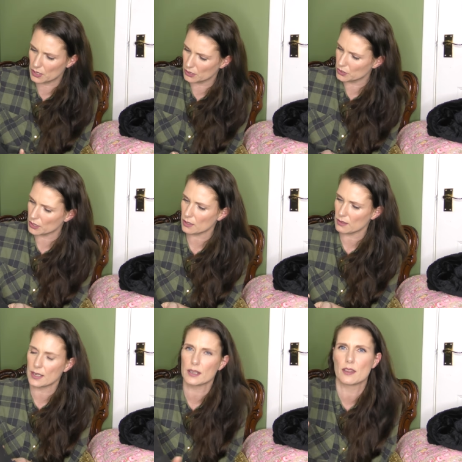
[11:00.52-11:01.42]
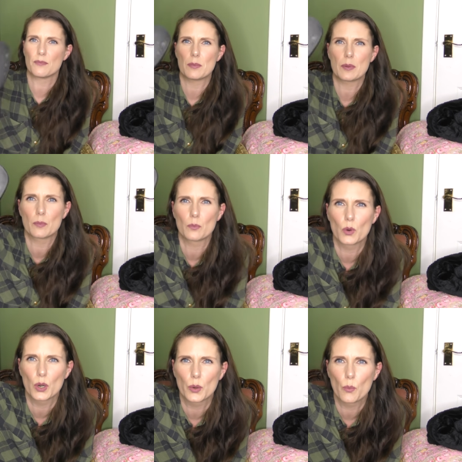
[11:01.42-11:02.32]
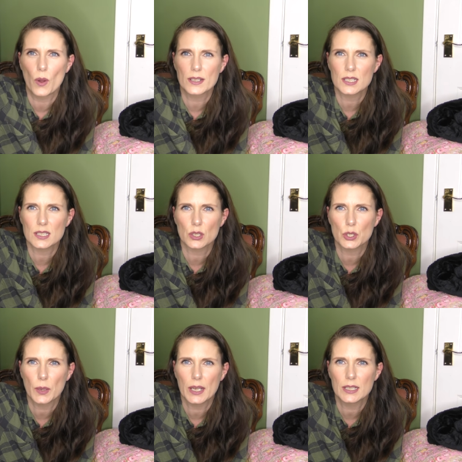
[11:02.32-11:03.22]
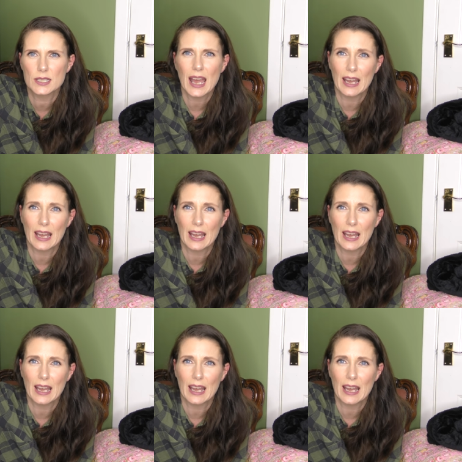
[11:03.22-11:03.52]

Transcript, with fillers: they look like they've maybe been worn once or twice.